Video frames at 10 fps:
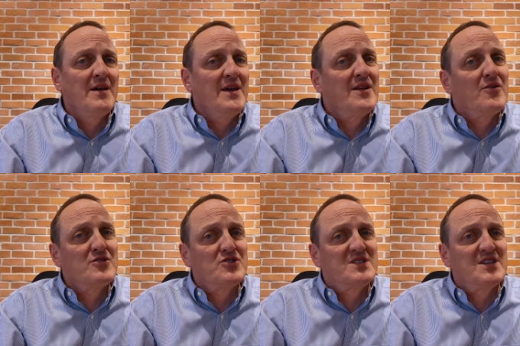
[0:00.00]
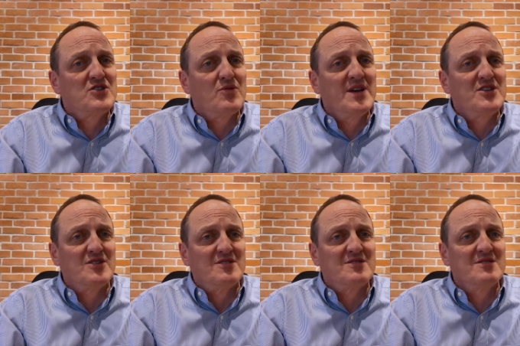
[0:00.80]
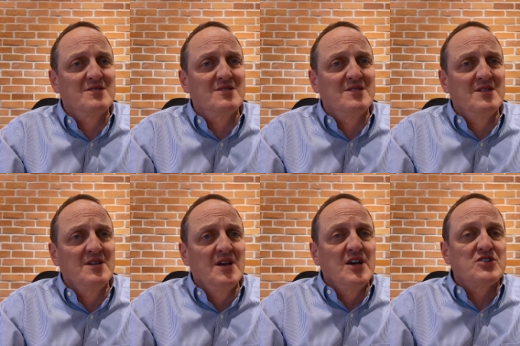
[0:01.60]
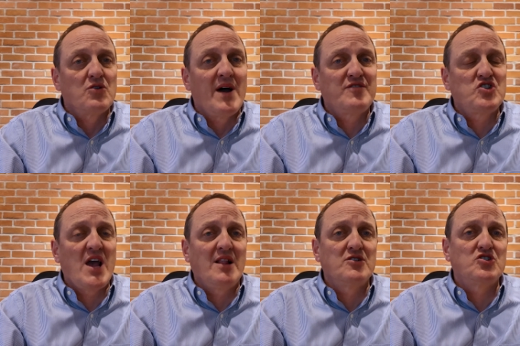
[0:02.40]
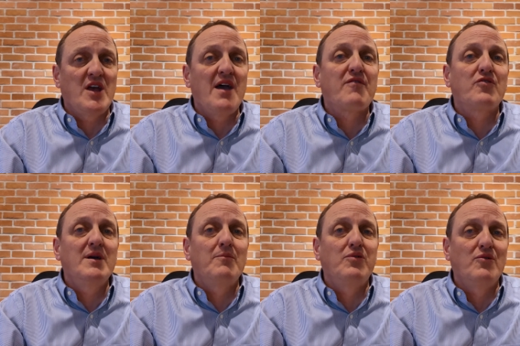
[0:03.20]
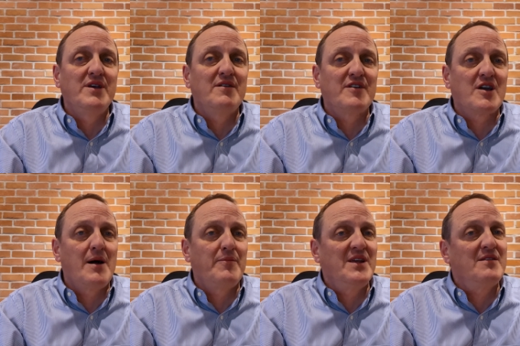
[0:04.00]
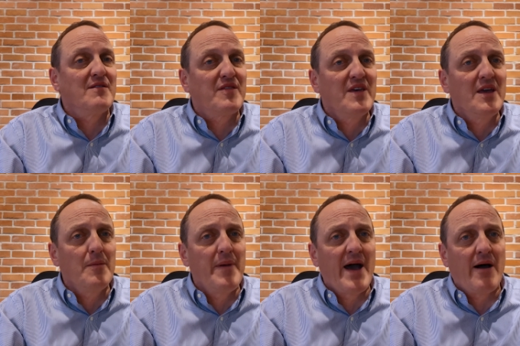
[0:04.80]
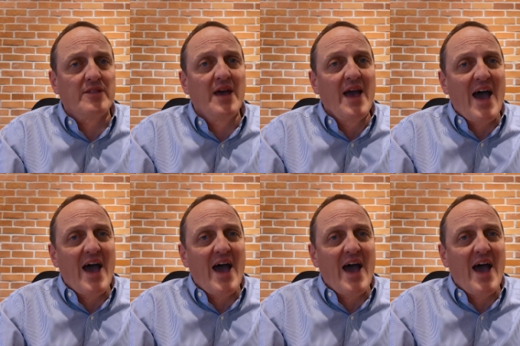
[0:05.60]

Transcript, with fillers: in urgent situations. So I've challenged every employee of the company to think about